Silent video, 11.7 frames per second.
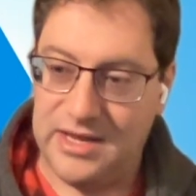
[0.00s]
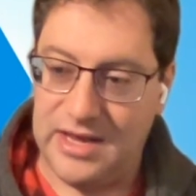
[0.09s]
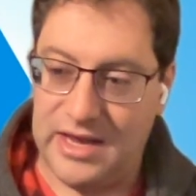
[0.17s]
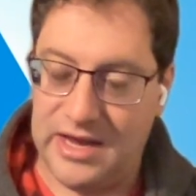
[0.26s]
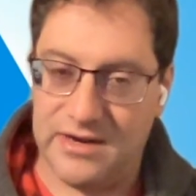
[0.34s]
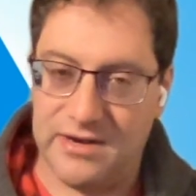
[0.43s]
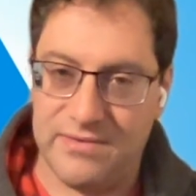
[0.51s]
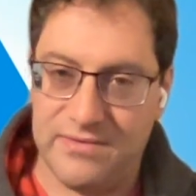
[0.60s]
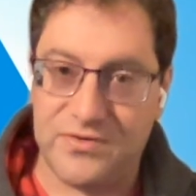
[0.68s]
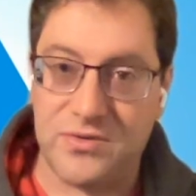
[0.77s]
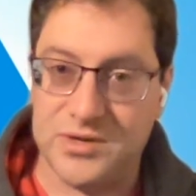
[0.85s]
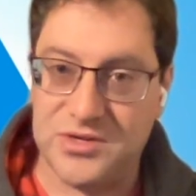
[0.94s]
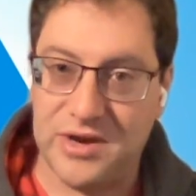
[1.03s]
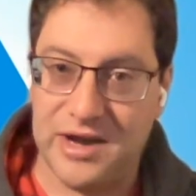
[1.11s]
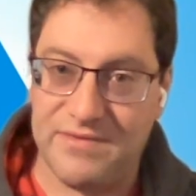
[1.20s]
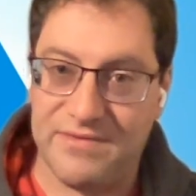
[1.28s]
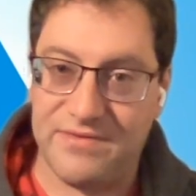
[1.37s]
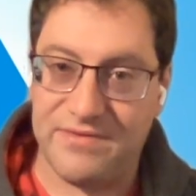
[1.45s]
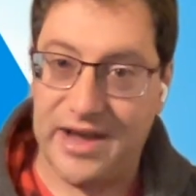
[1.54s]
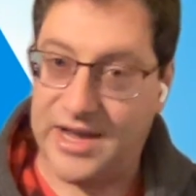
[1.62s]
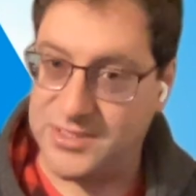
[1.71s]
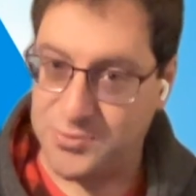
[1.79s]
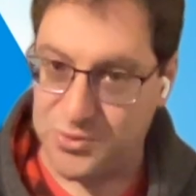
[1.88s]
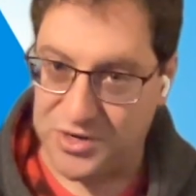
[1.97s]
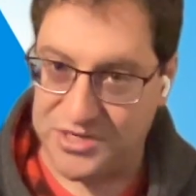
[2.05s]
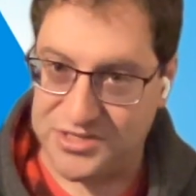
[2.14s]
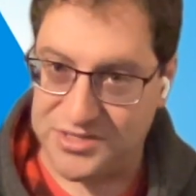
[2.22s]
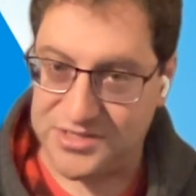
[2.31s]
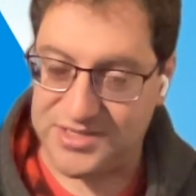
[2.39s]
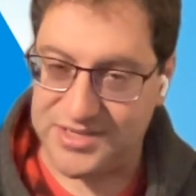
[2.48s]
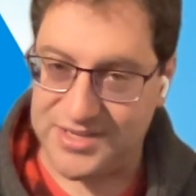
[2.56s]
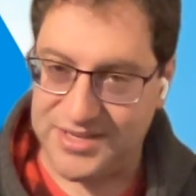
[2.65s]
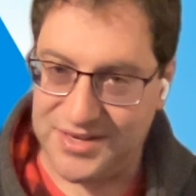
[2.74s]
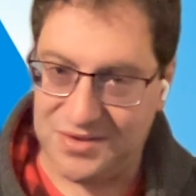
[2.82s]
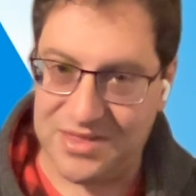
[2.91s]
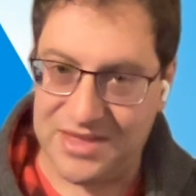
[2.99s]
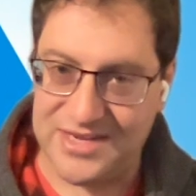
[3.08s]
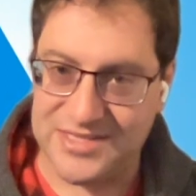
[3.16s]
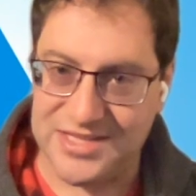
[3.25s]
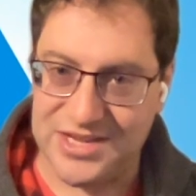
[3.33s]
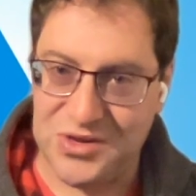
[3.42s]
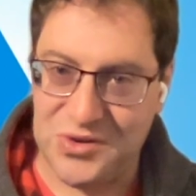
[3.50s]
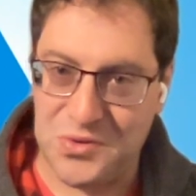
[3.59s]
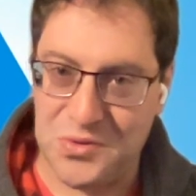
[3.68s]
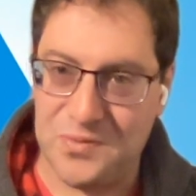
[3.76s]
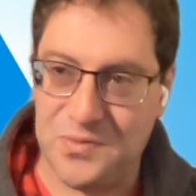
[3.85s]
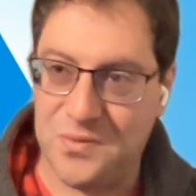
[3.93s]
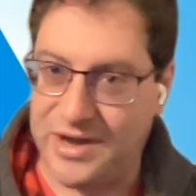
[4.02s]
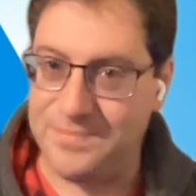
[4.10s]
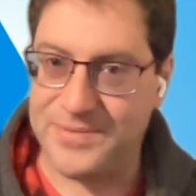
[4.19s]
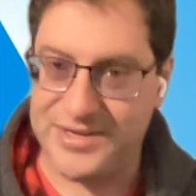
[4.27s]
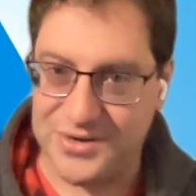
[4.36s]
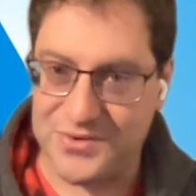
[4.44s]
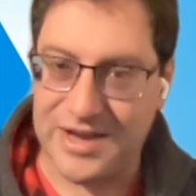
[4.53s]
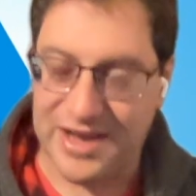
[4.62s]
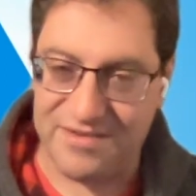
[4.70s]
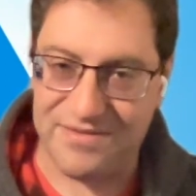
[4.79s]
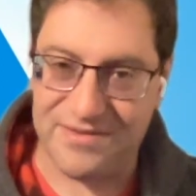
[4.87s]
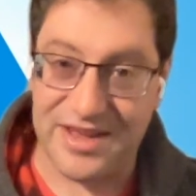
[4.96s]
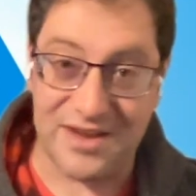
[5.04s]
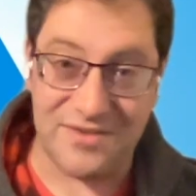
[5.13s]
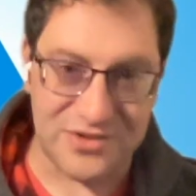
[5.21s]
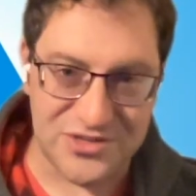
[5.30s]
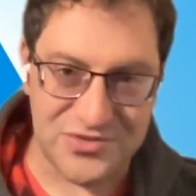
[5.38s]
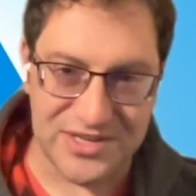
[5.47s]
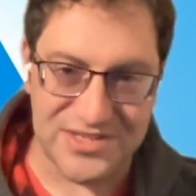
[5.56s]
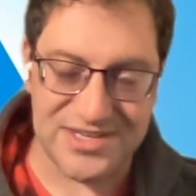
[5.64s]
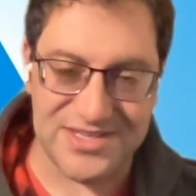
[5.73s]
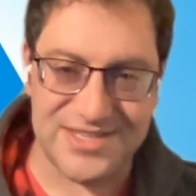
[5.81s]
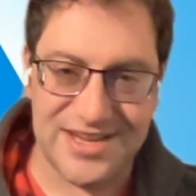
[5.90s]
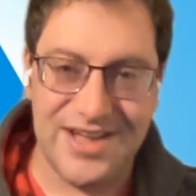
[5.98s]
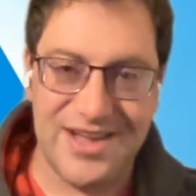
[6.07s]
and for which you have aspirations you know things that you want but don't have and frustrations